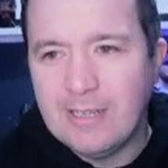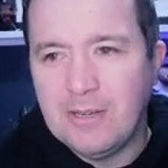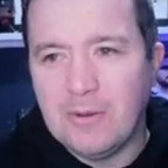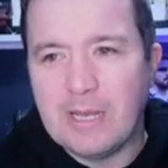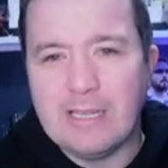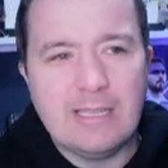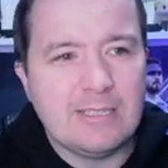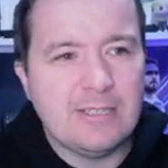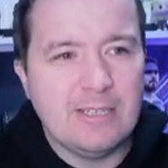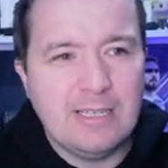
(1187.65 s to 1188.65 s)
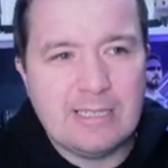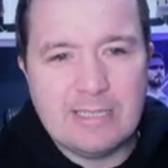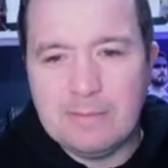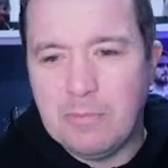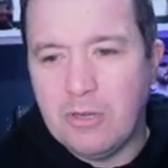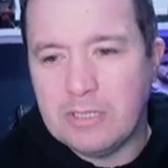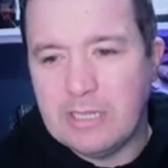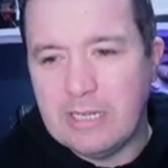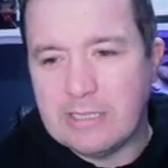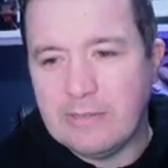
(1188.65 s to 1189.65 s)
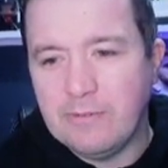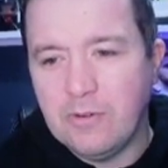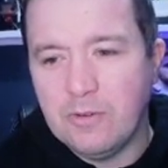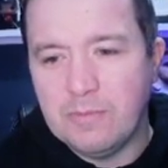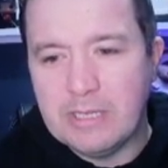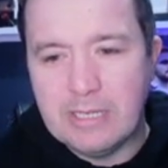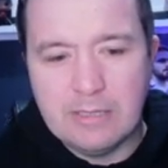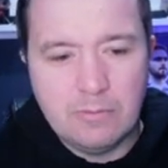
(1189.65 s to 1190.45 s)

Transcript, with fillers: Okay, let's uh, let's pause it there. seventy-fourth minute in.